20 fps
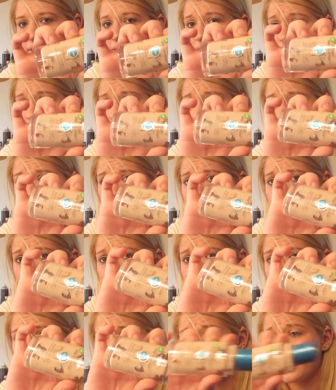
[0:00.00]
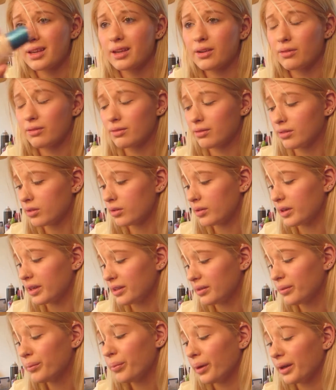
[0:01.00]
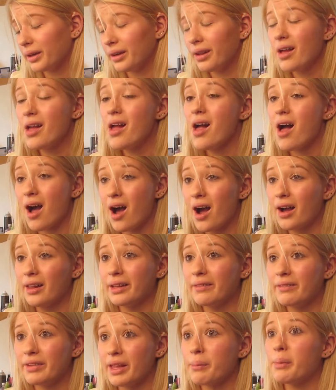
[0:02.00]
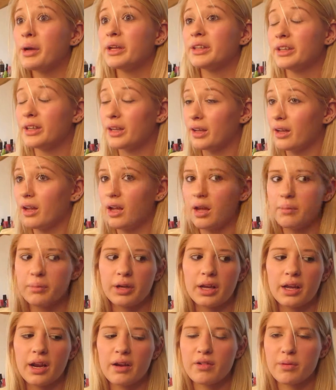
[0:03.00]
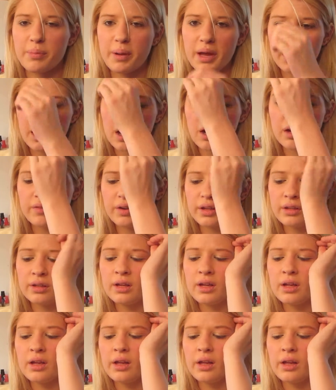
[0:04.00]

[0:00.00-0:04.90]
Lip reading: As you can see, this bottle is like ruined, but I love it that much. I'm going to get every penny out of it.